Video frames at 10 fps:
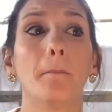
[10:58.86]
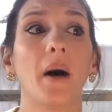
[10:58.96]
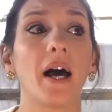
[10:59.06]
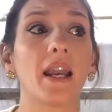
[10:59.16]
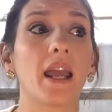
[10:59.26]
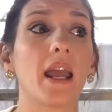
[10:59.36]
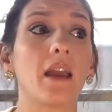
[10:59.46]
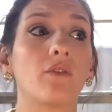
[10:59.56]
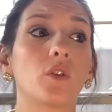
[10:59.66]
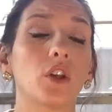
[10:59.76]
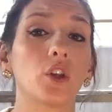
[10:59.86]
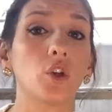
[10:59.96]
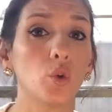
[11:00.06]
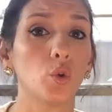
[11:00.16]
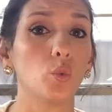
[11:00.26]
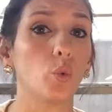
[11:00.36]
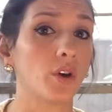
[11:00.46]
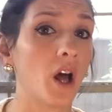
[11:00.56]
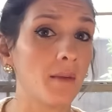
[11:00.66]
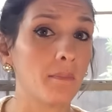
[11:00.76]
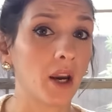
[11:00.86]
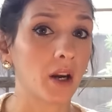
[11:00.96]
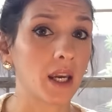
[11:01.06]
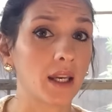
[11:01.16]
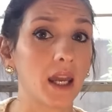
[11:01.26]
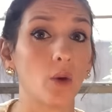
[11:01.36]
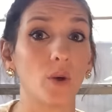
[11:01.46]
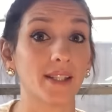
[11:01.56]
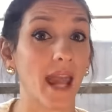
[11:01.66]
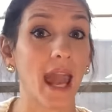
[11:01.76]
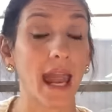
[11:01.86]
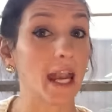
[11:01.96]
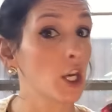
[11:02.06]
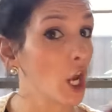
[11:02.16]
But if you were not married, it was a